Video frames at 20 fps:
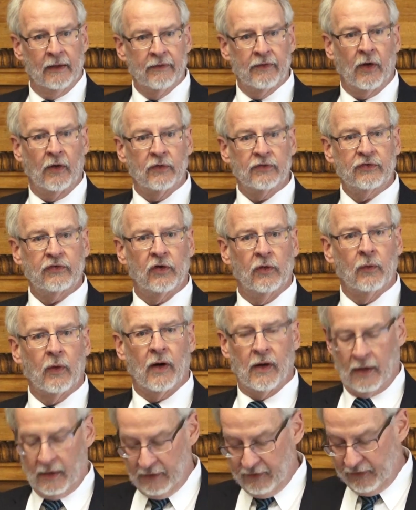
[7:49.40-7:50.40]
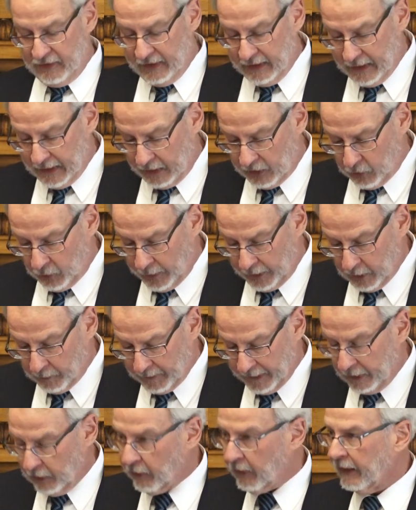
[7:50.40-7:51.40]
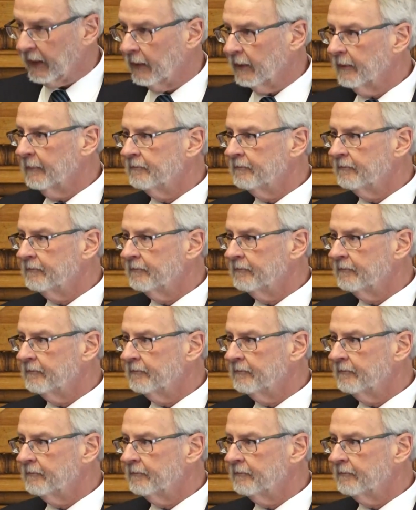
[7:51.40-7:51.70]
those who are diakrinomenoi.